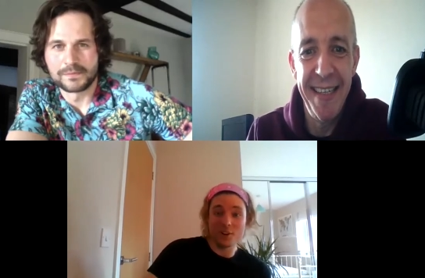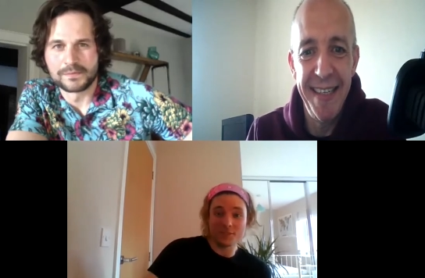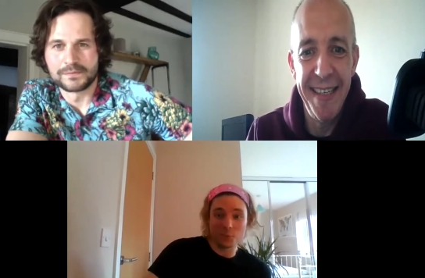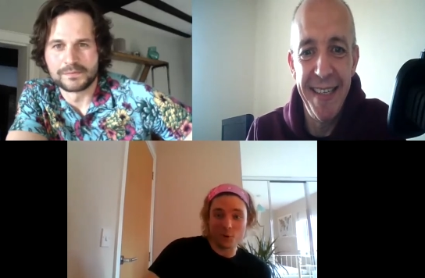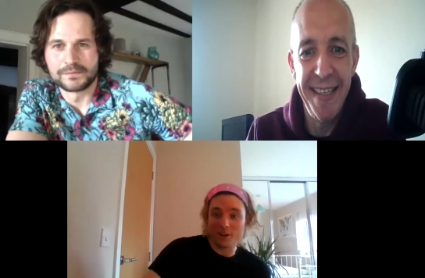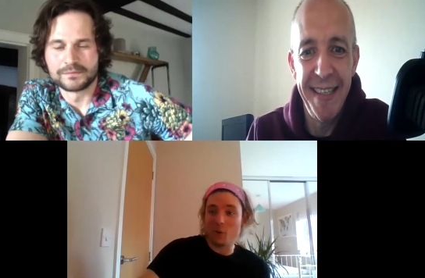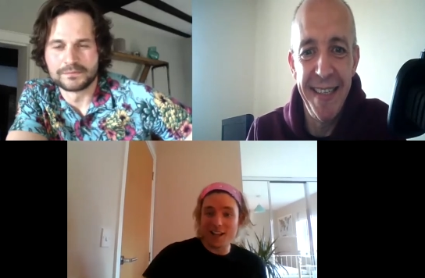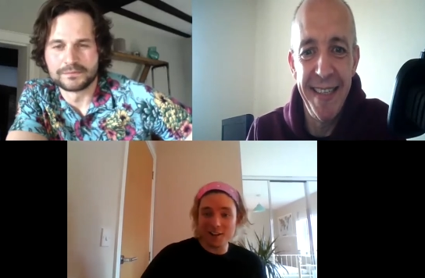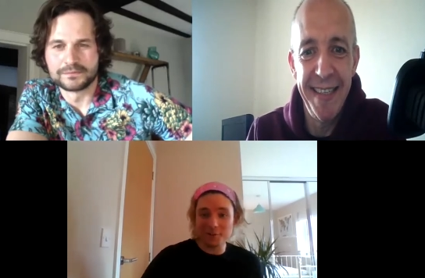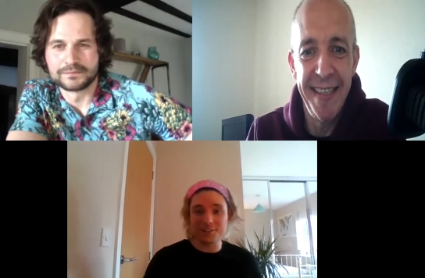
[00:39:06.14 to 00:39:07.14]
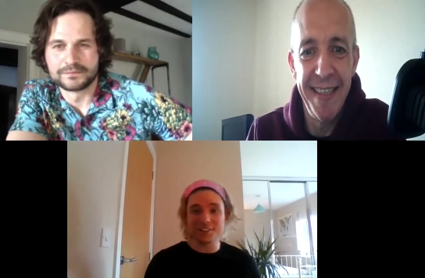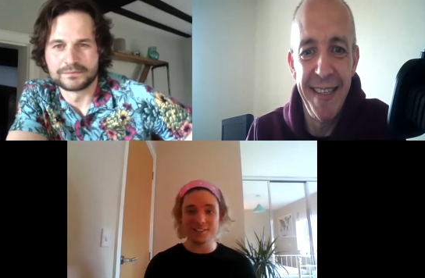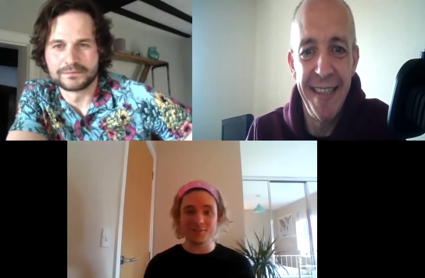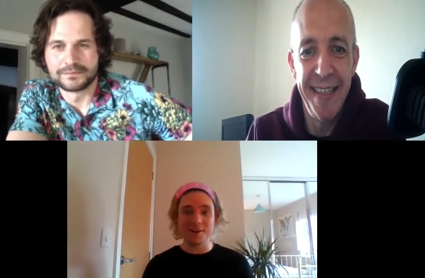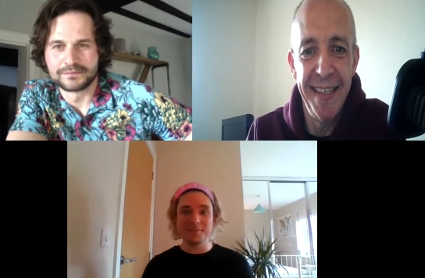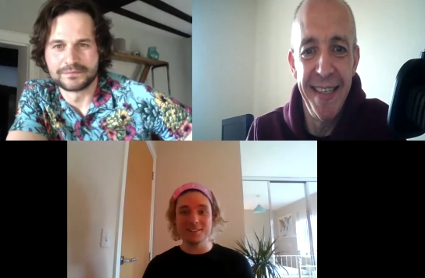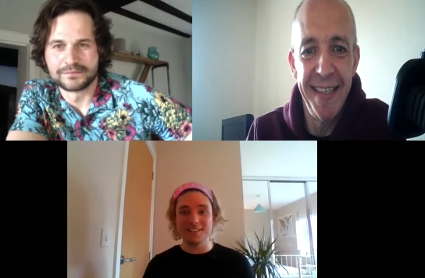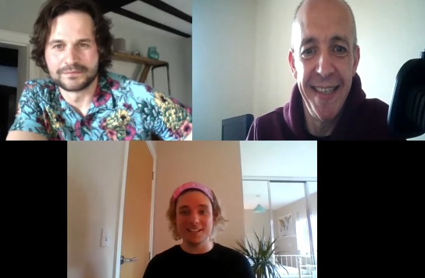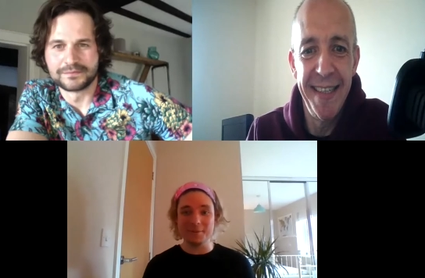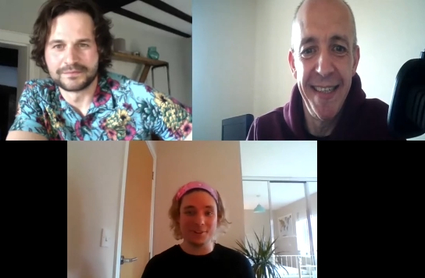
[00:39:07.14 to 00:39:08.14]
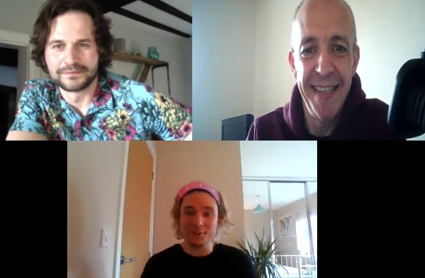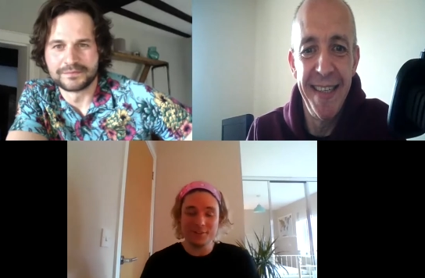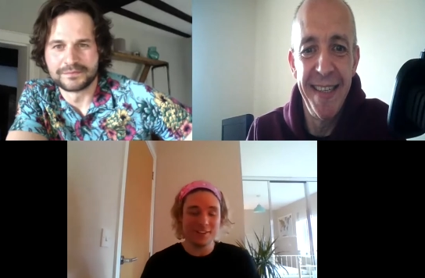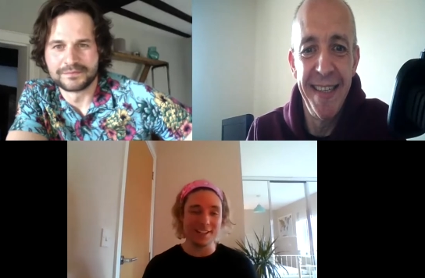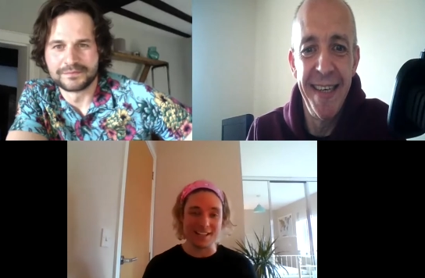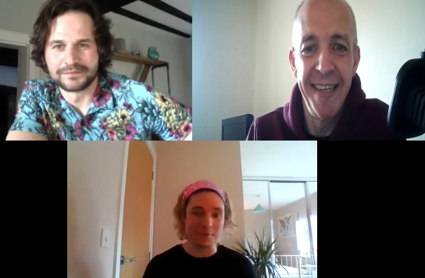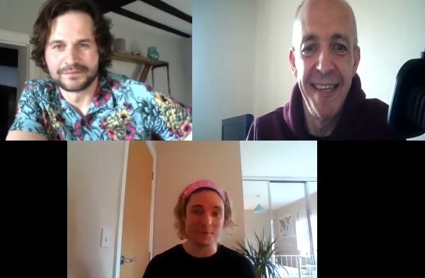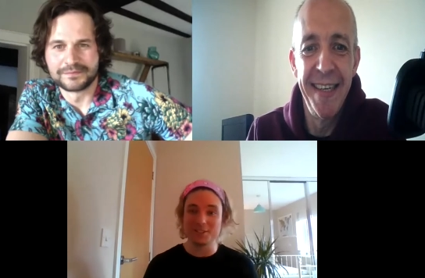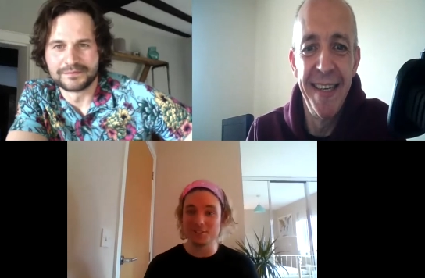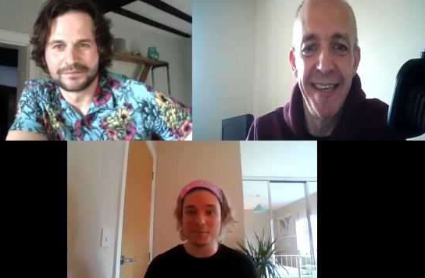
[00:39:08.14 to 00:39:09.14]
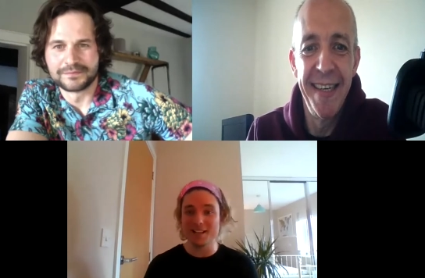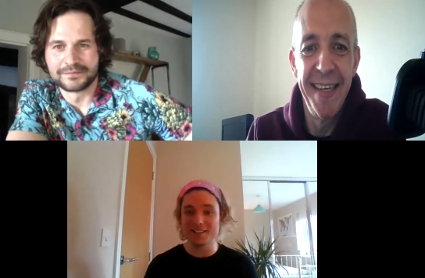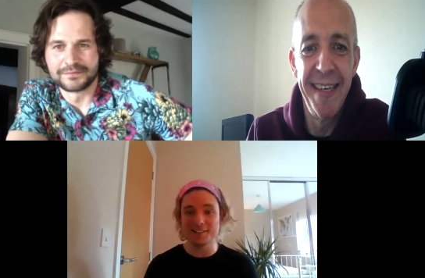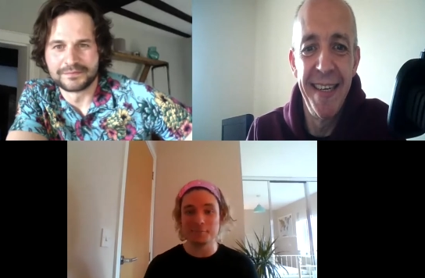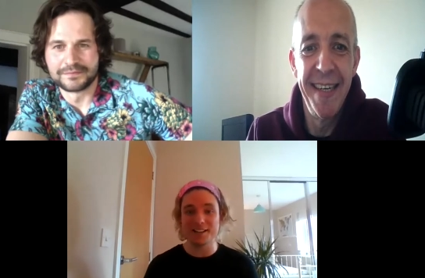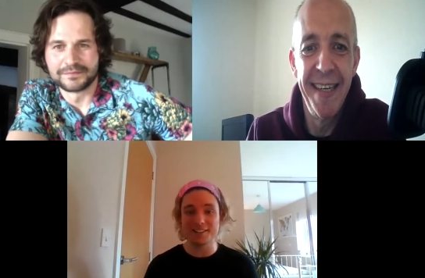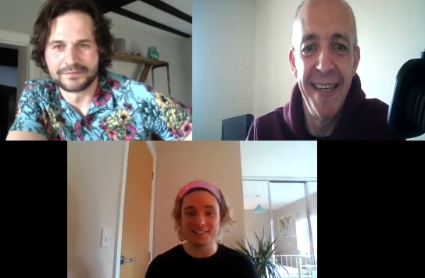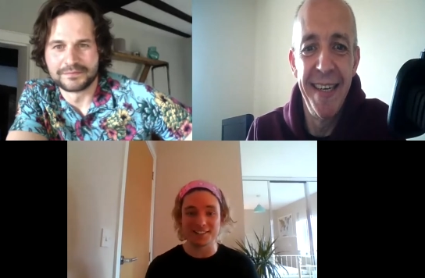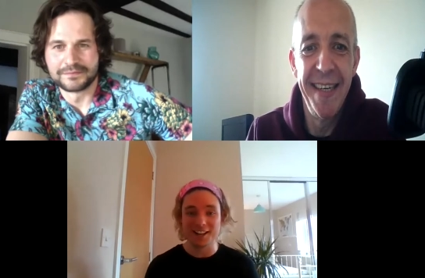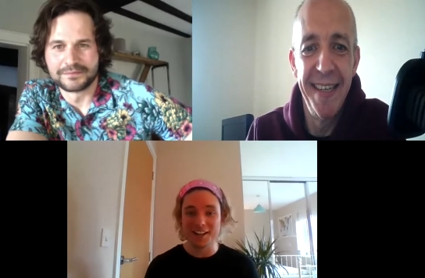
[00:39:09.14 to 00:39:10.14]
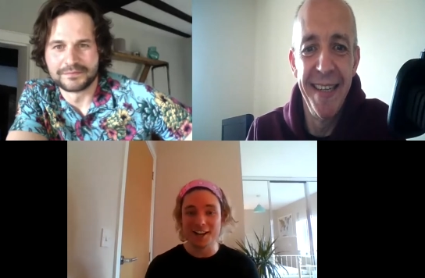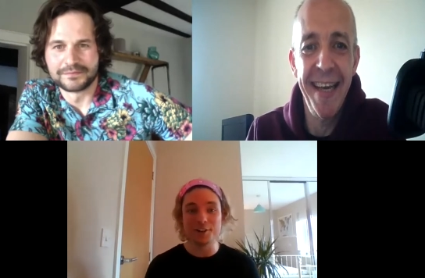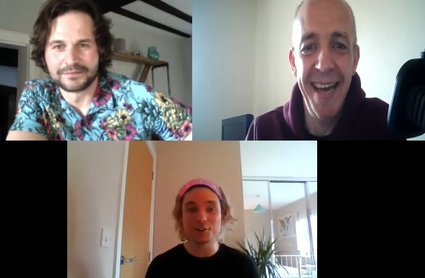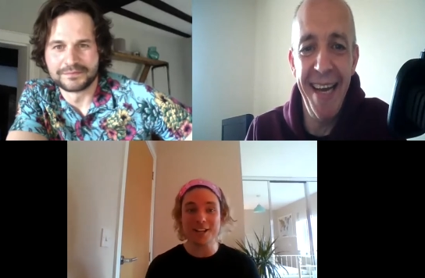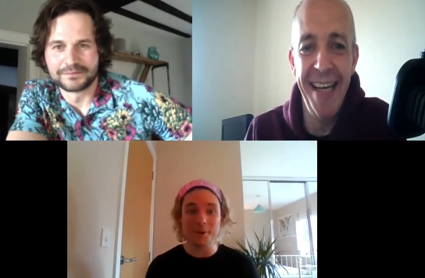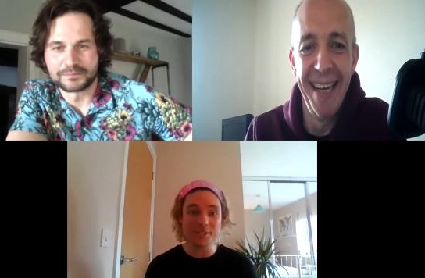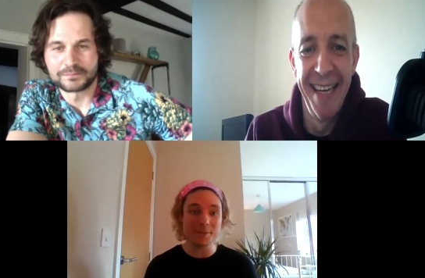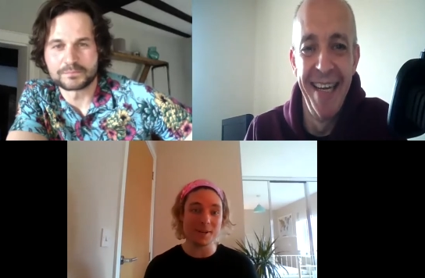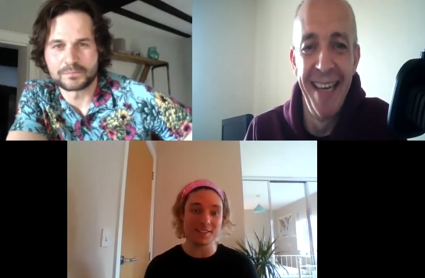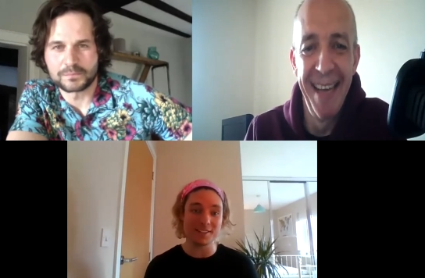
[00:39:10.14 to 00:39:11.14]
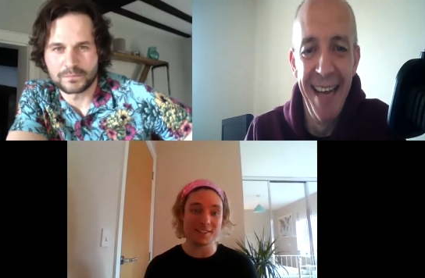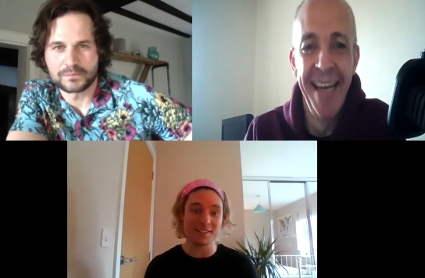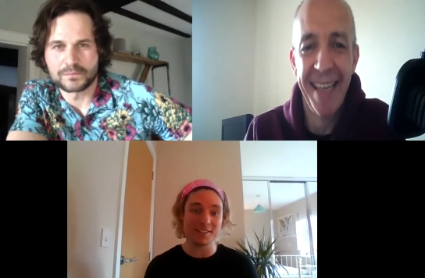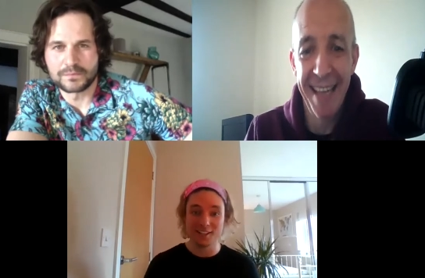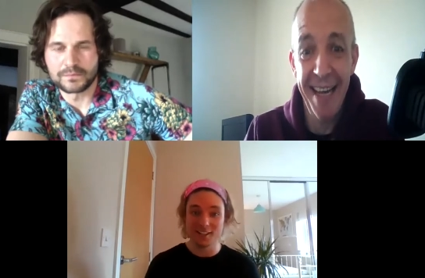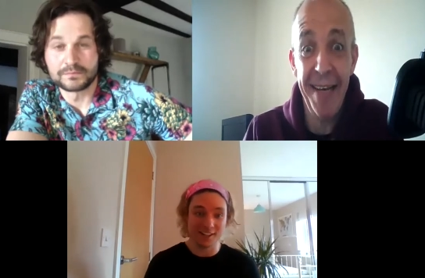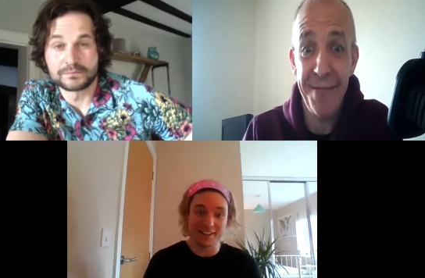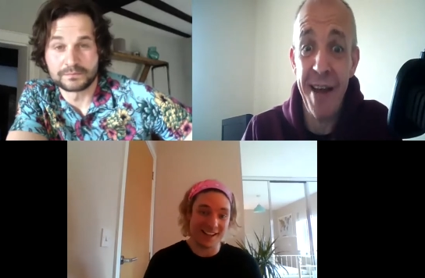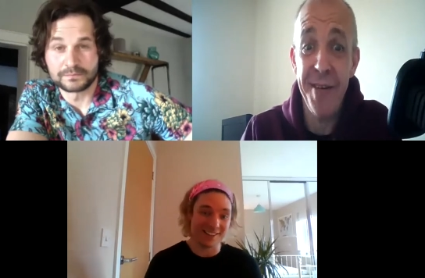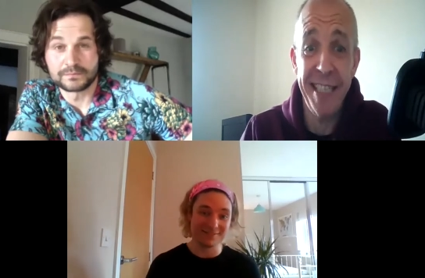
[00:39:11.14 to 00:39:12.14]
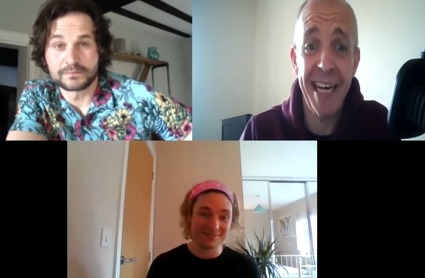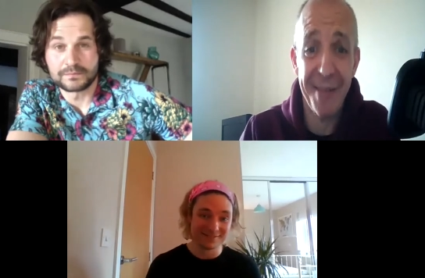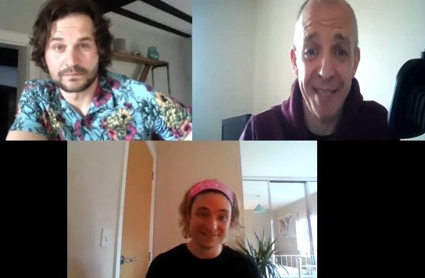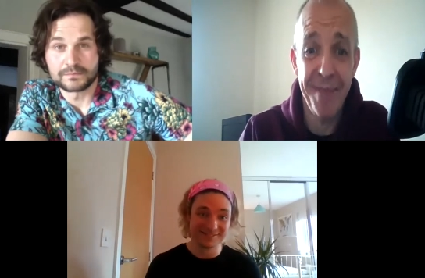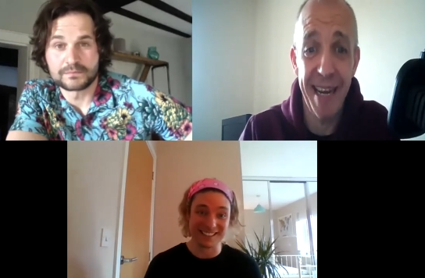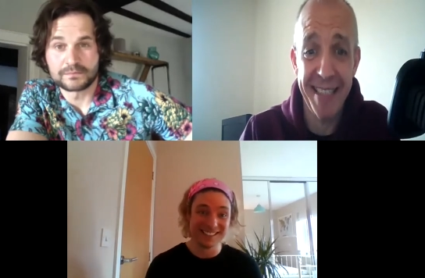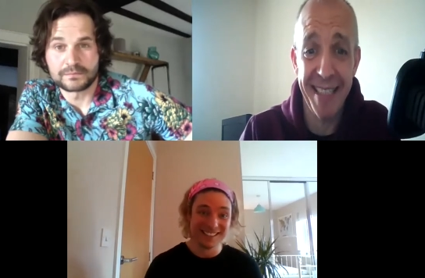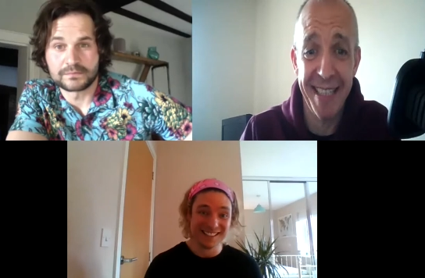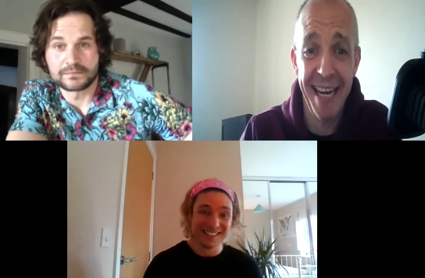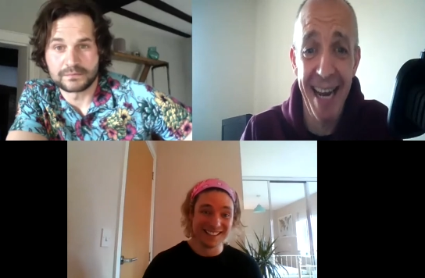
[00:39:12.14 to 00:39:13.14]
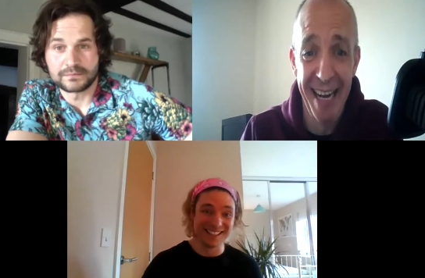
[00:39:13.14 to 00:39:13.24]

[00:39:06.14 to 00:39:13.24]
Speaker 1: was. What, what else can you describe Jens Lehmann other than he was just a massive bastard and a shouty bastard? At that. Very
Speaker 2: shouty bastard. Yeah.